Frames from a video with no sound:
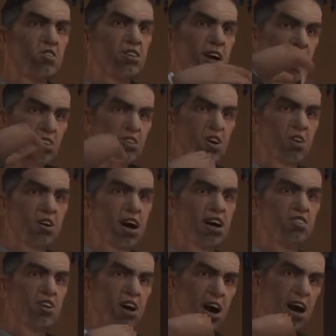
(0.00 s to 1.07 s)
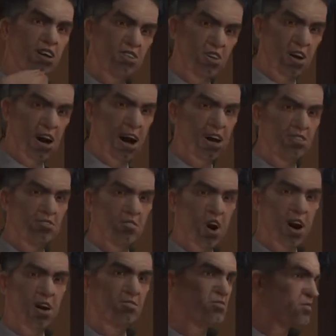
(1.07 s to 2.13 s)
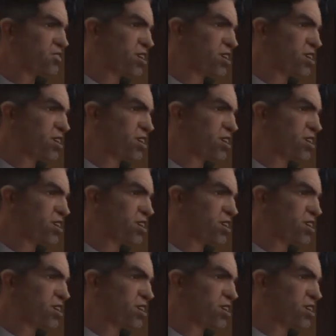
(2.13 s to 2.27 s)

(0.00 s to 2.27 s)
to attend to your education elsewhere.